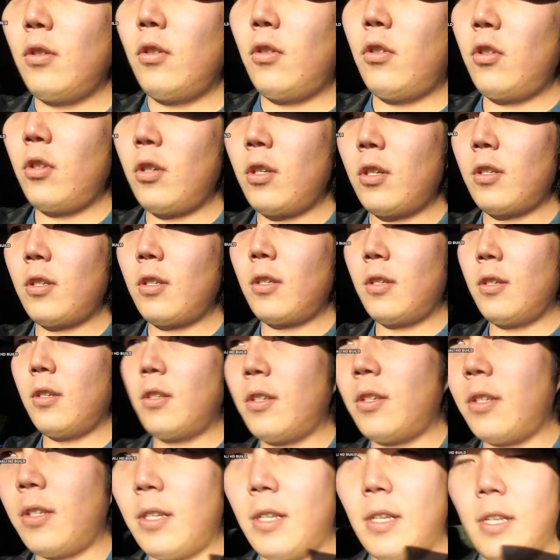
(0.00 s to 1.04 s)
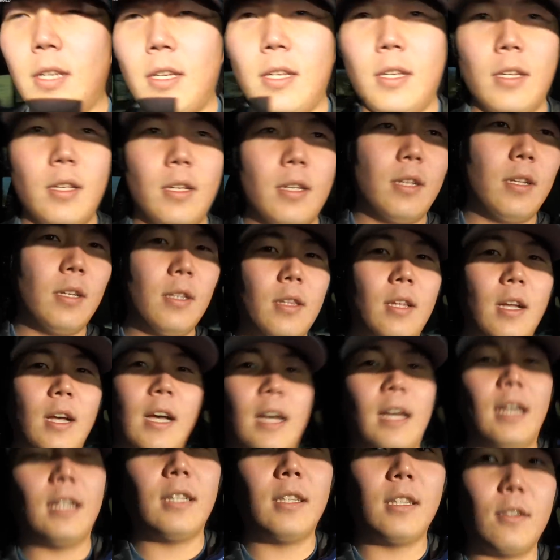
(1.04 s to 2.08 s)
just to see the
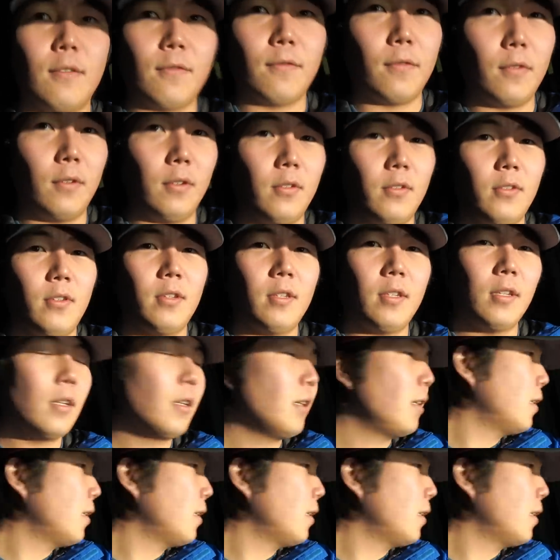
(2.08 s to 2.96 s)
height difference.